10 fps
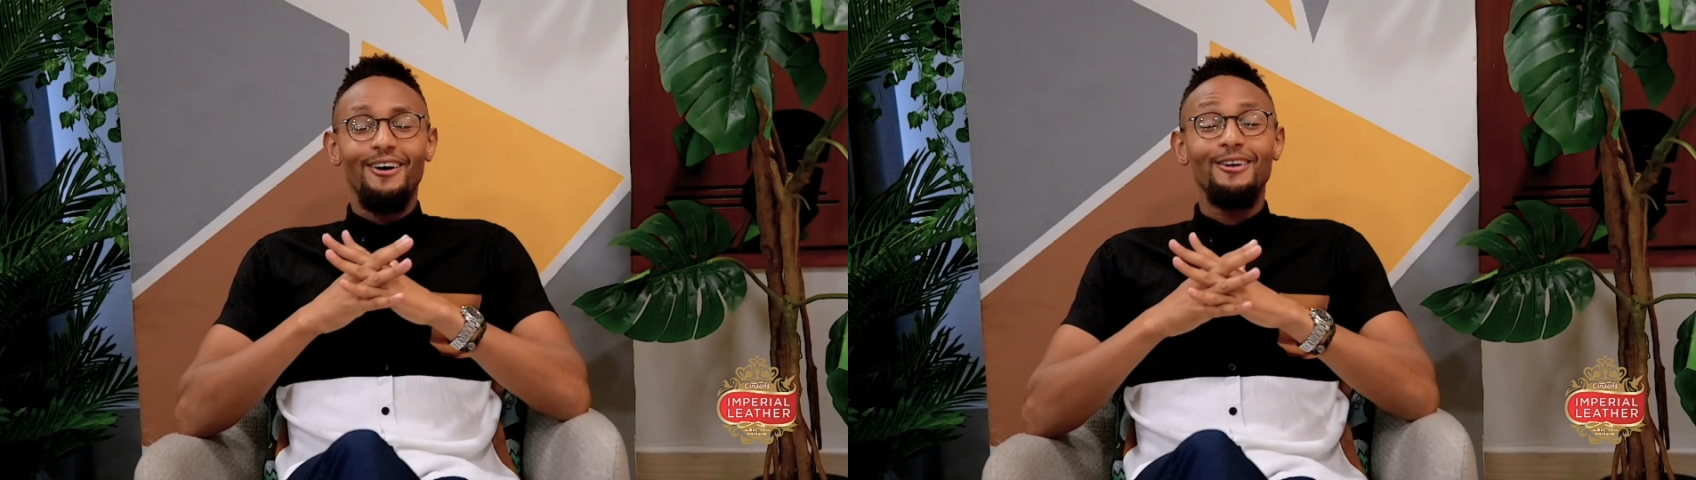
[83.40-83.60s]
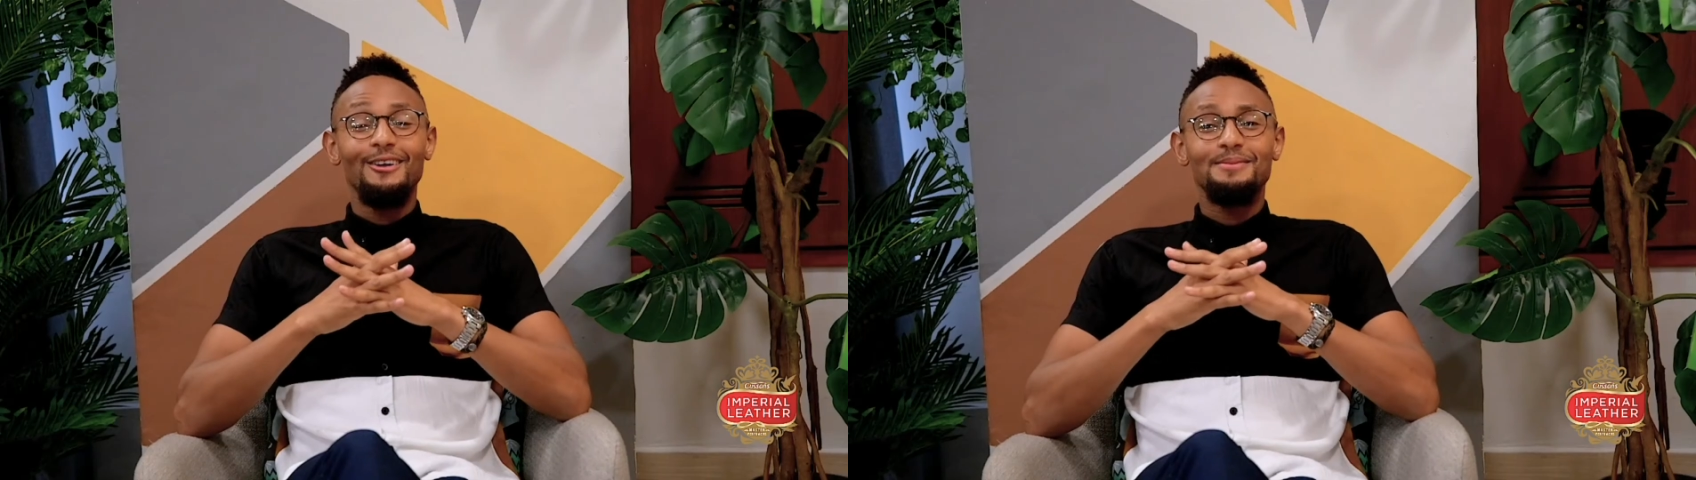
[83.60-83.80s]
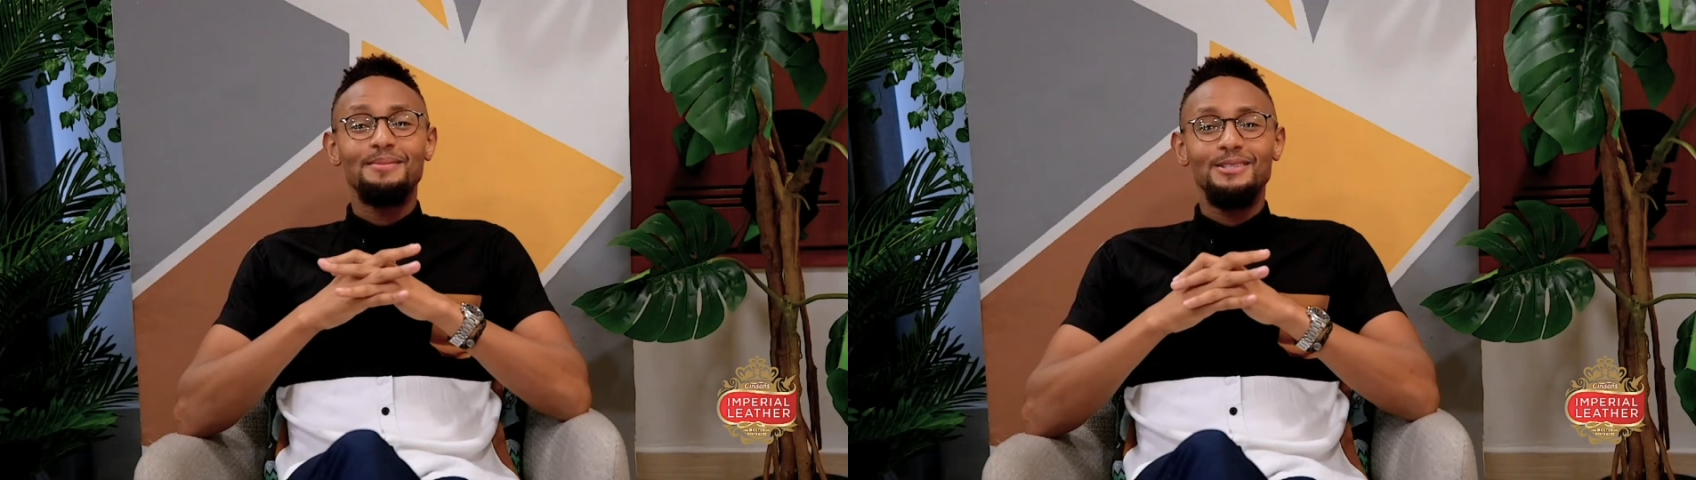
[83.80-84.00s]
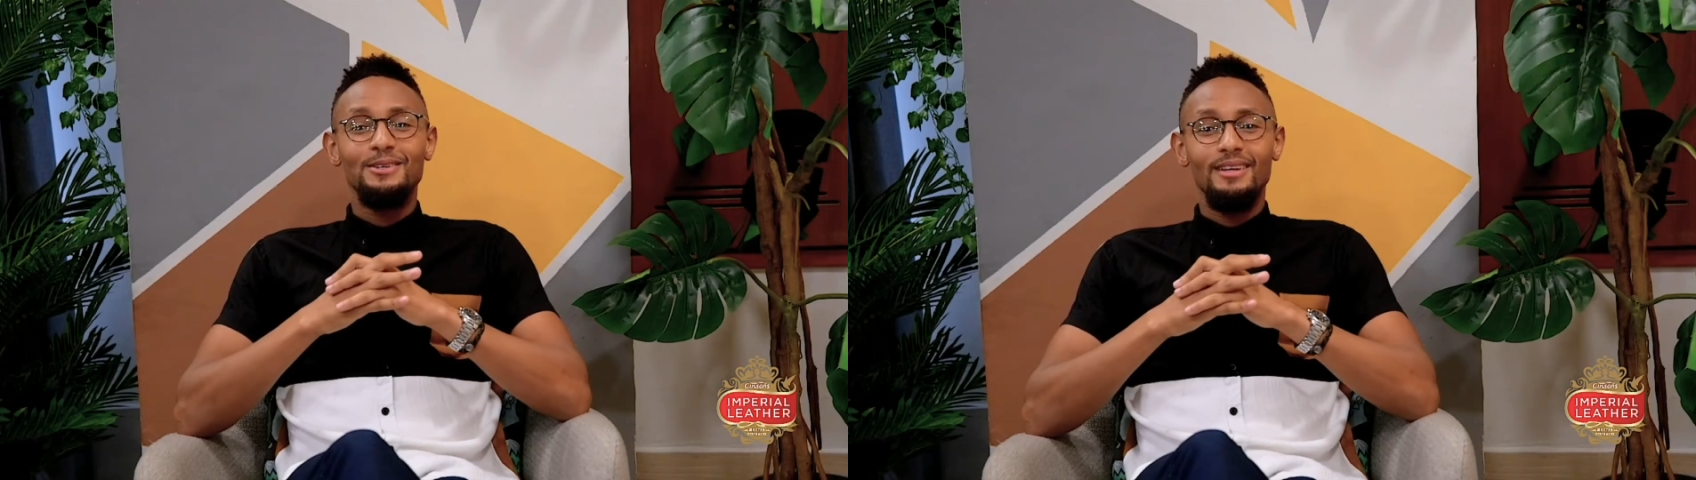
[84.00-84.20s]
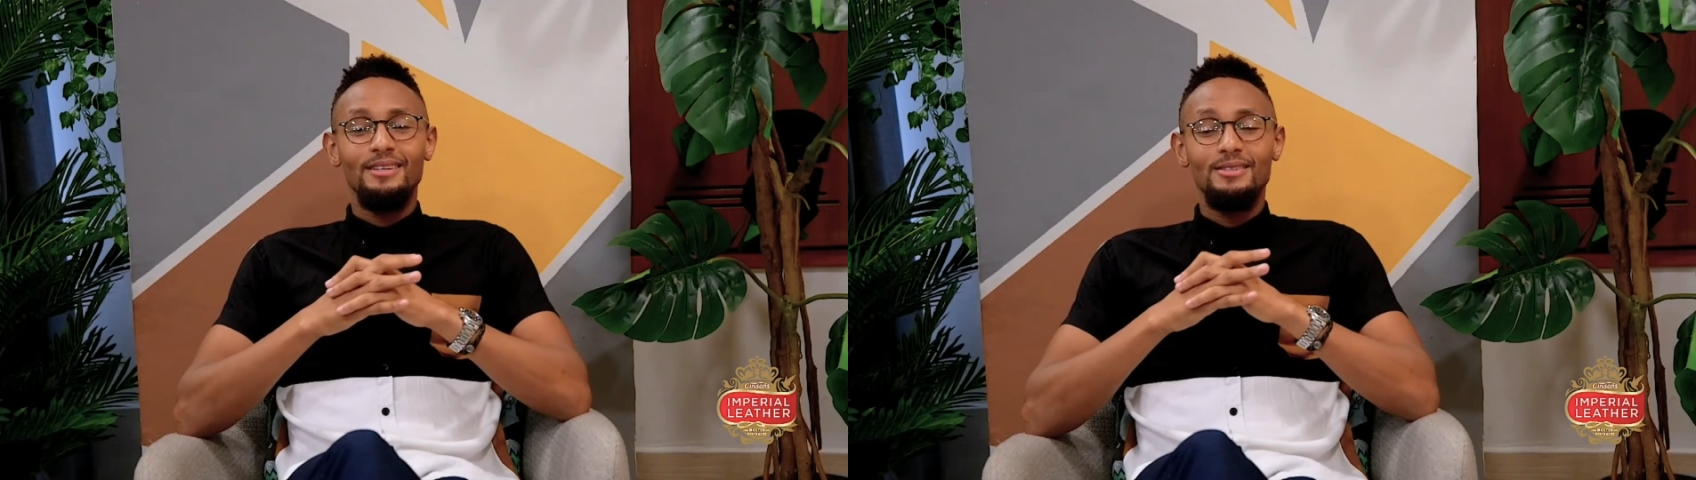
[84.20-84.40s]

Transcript: Always make sure that you